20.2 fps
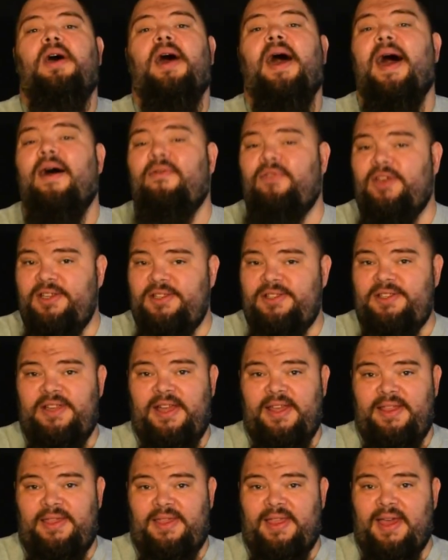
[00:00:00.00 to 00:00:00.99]
Having
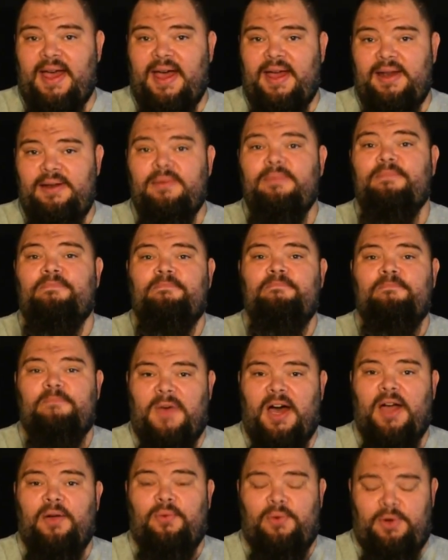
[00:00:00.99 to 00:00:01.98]
said that,
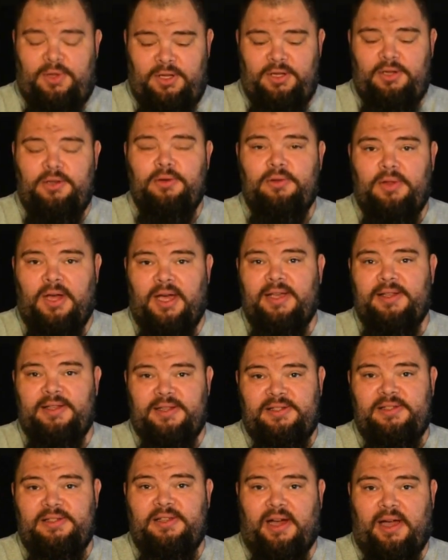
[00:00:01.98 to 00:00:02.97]
I really do like
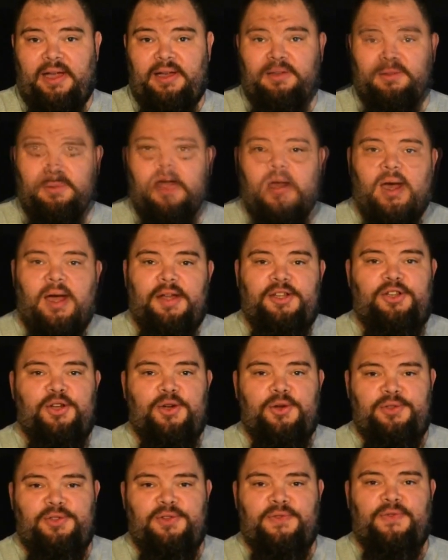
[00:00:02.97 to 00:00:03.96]
this Titan. I
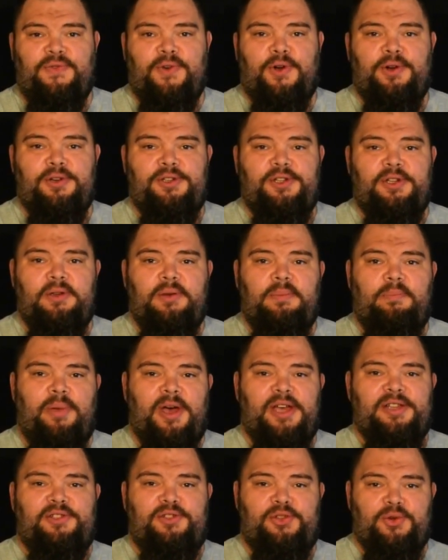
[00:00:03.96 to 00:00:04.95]
chose the version
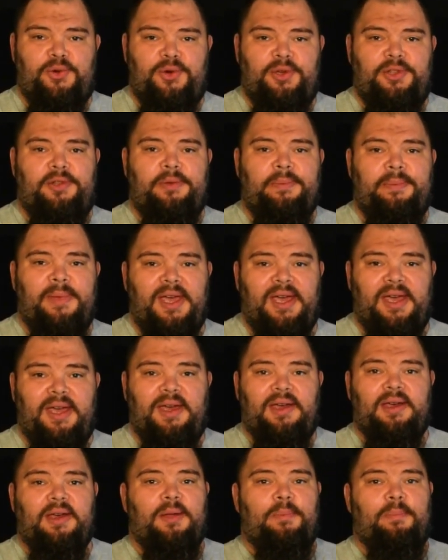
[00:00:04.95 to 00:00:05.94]
best suited to
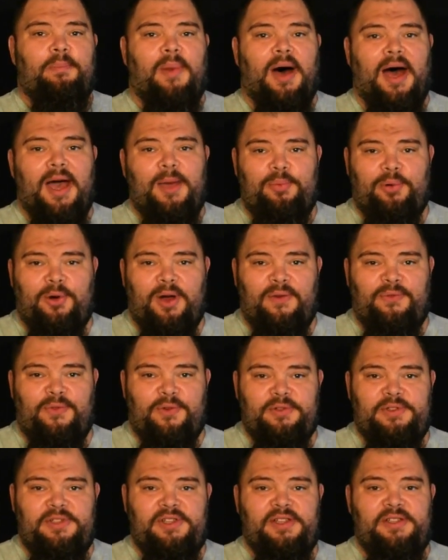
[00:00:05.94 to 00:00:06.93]
me and my
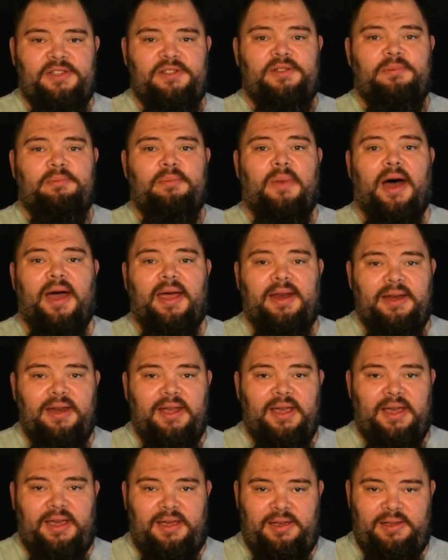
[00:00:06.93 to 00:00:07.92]
preferences and my
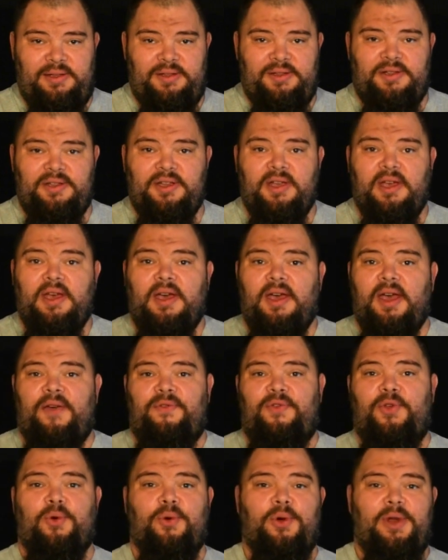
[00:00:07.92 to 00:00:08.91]
needs.
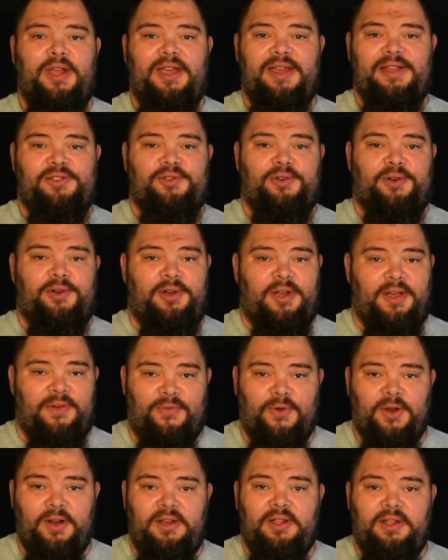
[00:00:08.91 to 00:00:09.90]
If your needs are
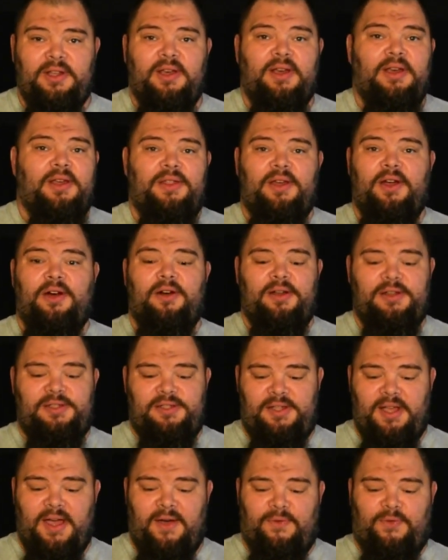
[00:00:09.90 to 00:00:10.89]
different, there
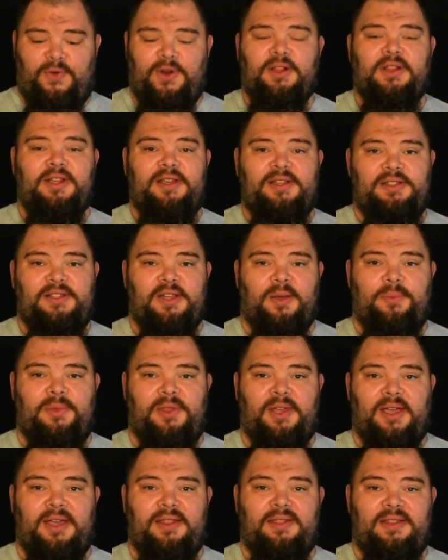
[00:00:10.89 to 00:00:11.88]
is definitely
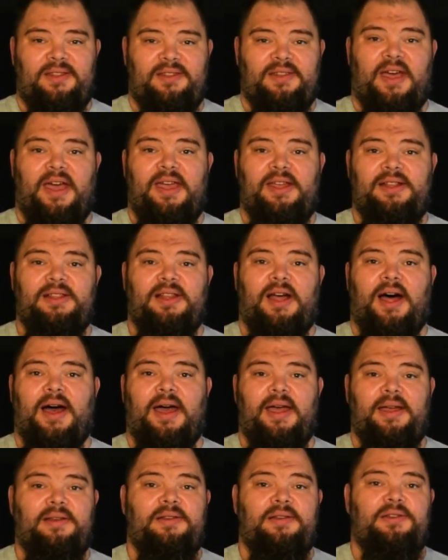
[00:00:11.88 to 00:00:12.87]
something in the Titan
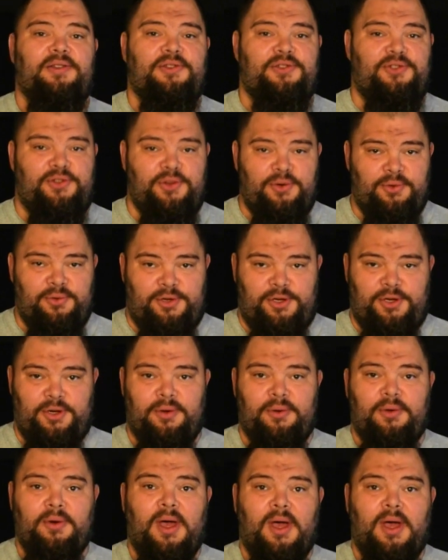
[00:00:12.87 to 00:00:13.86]
line to suit you.